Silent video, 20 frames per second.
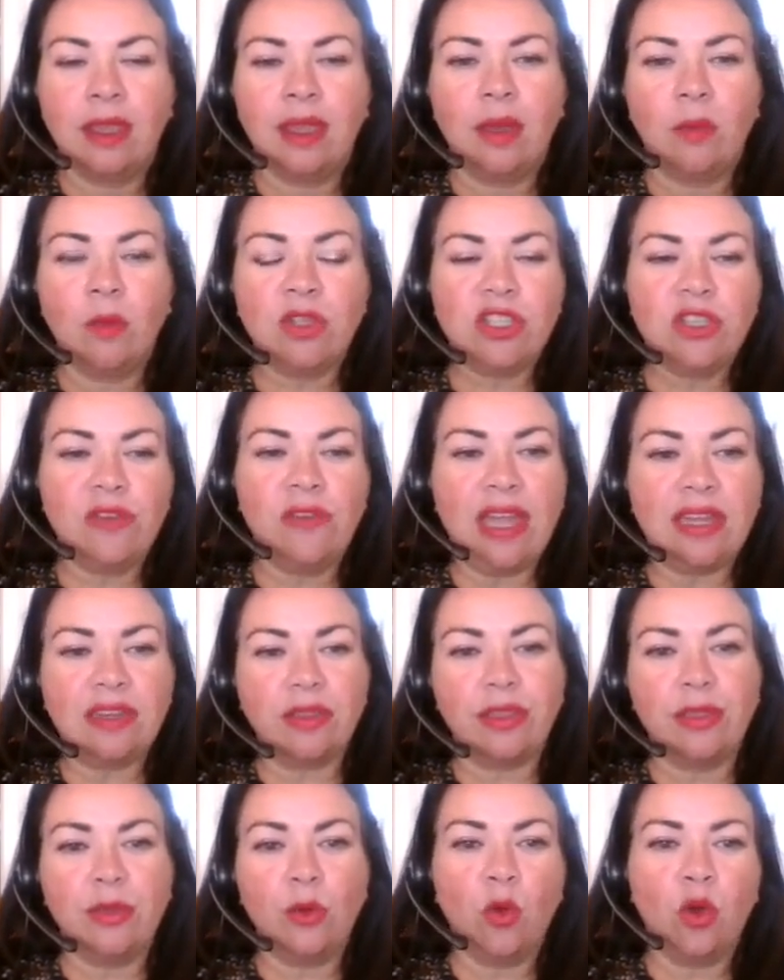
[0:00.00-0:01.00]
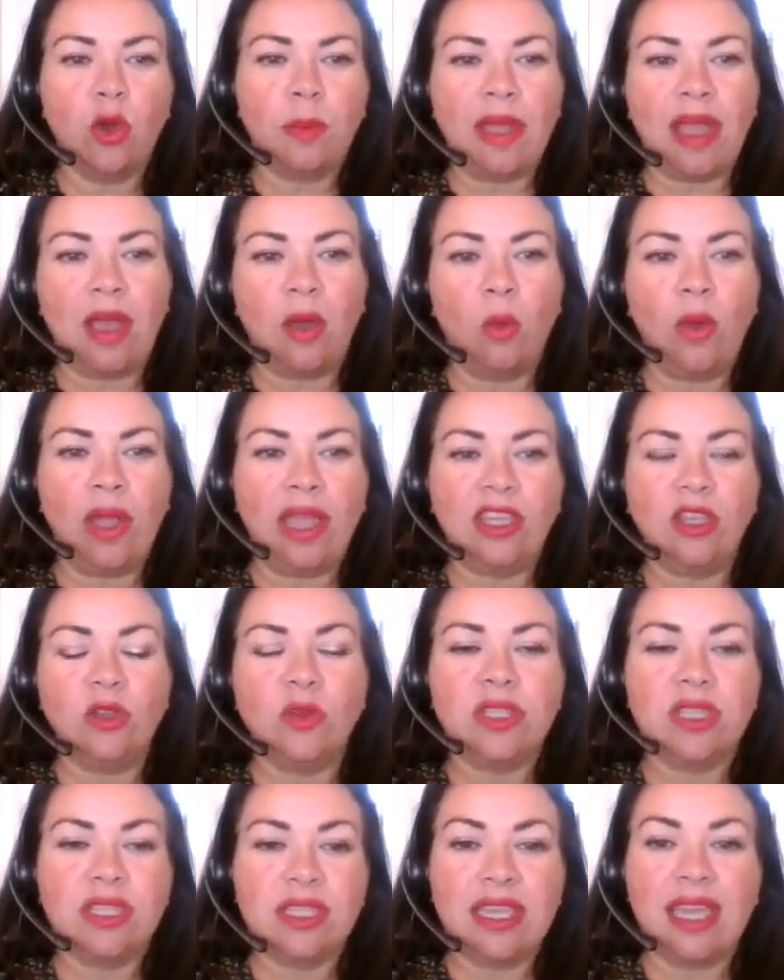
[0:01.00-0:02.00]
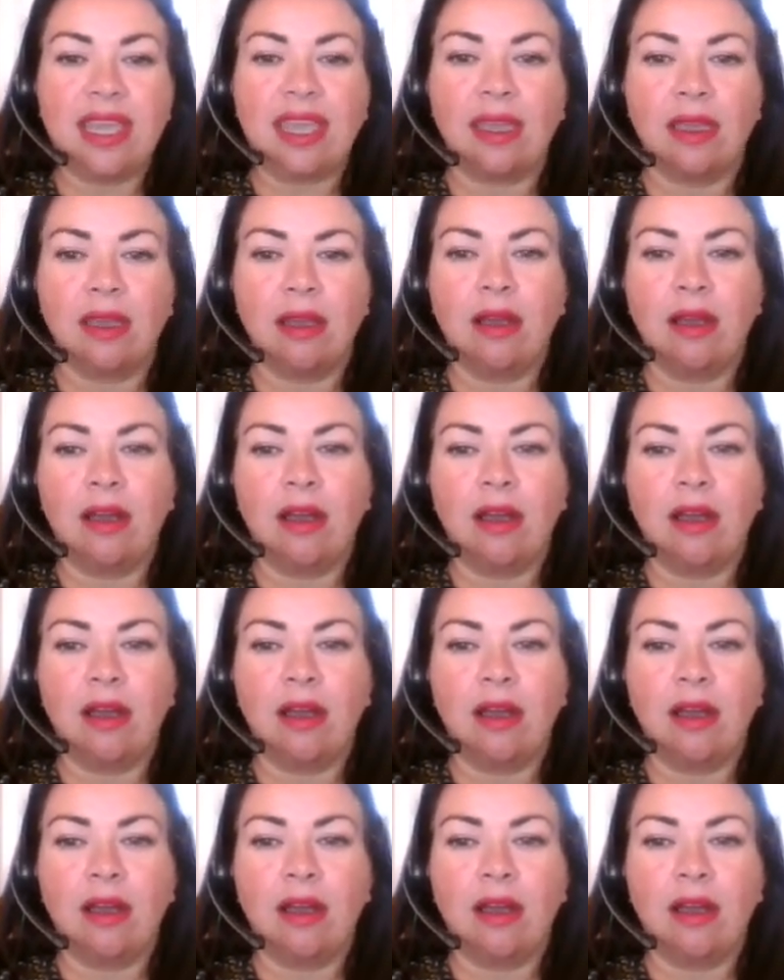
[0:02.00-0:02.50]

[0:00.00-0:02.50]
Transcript: And once you've had a thought about where you sit,